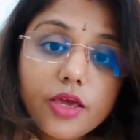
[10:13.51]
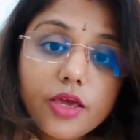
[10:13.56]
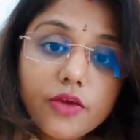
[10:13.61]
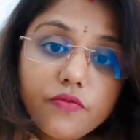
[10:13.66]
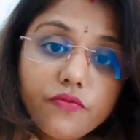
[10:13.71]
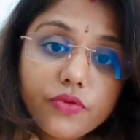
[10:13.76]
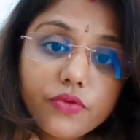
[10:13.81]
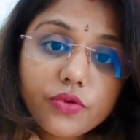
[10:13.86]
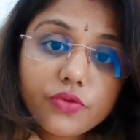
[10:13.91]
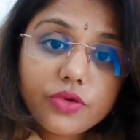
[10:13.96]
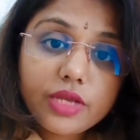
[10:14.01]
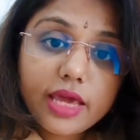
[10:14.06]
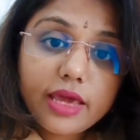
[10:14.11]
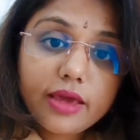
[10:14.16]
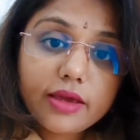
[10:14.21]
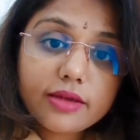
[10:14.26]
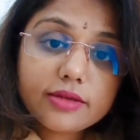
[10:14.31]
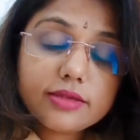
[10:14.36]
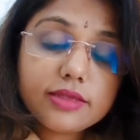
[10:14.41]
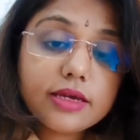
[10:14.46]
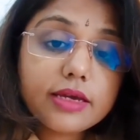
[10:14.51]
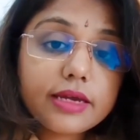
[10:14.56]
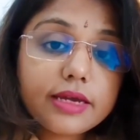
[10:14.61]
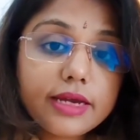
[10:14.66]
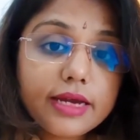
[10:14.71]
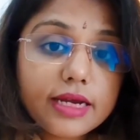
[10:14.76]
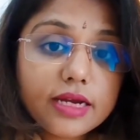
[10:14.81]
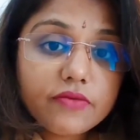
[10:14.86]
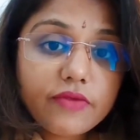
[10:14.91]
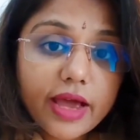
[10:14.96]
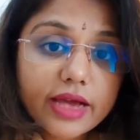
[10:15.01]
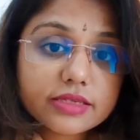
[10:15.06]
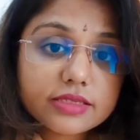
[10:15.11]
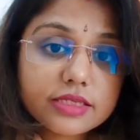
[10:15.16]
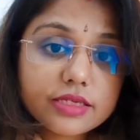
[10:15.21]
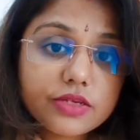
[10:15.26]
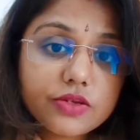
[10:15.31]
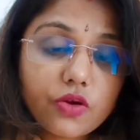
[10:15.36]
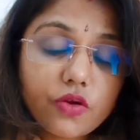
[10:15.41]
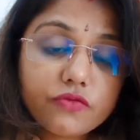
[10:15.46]
If you take the kill
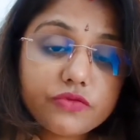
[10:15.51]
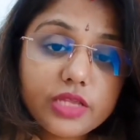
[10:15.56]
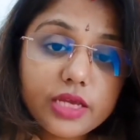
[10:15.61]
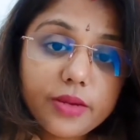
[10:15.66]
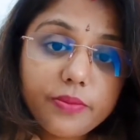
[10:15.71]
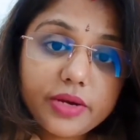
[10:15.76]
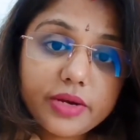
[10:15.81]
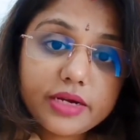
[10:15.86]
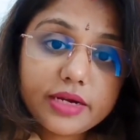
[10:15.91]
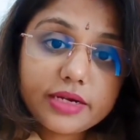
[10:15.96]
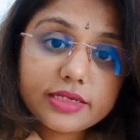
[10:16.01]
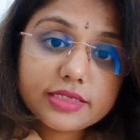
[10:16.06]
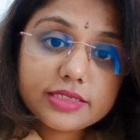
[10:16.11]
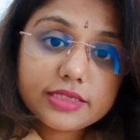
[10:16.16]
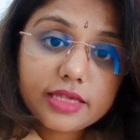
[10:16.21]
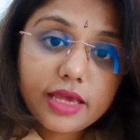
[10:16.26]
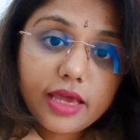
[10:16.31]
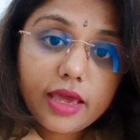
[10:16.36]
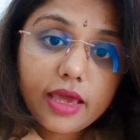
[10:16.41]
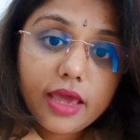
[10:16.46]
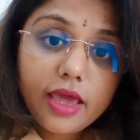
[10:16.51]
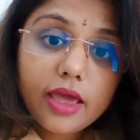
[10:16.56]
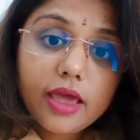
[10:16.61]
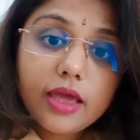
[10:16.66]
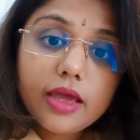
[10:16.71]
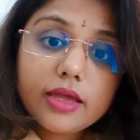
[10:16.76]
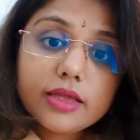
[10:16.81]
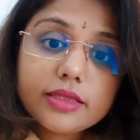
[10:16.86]
vaccine of the hepatitis A,